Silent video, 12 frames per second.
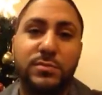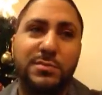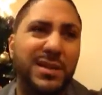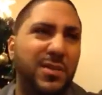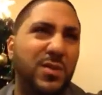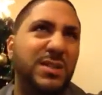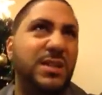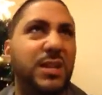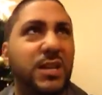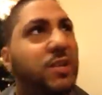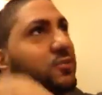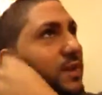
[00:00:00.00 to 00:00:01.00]
But it wasn't
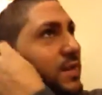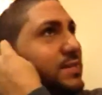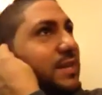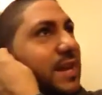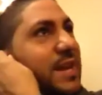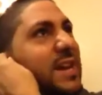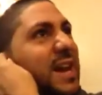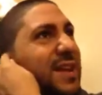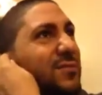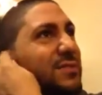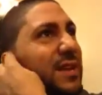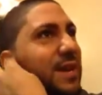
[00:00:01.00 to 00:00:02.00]
nothing crazy. Like I
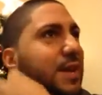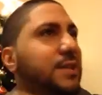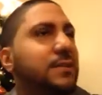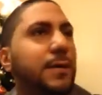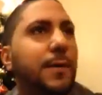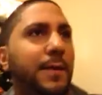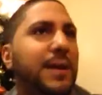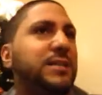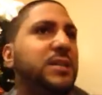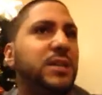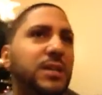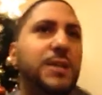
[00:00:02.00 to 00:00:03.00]
don't think I
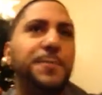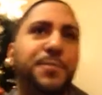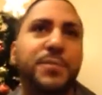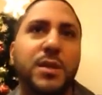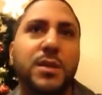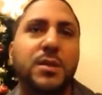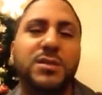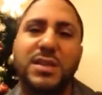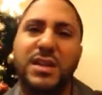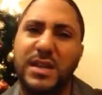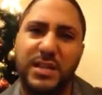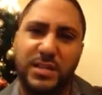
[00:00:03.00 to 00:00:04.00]
took it to
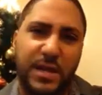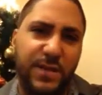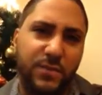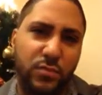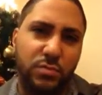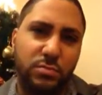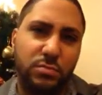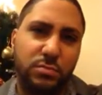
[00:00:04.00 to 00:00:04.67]
the next level.